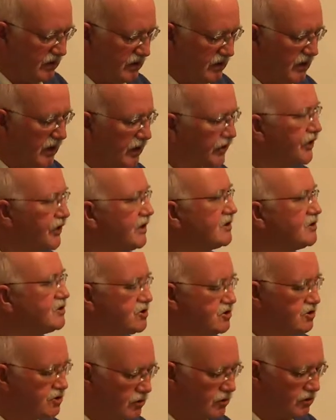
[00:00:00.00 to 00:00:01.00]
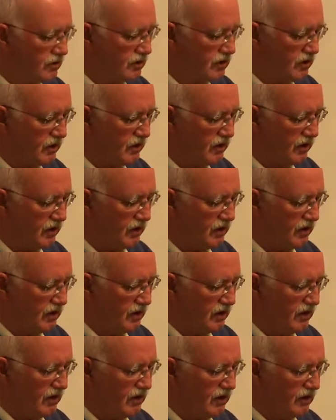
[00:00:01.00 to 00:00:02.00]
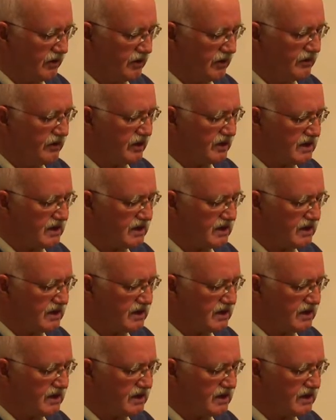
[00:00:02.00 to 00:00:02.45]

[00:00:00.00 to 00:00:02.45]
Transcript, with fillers: Nothing surer then the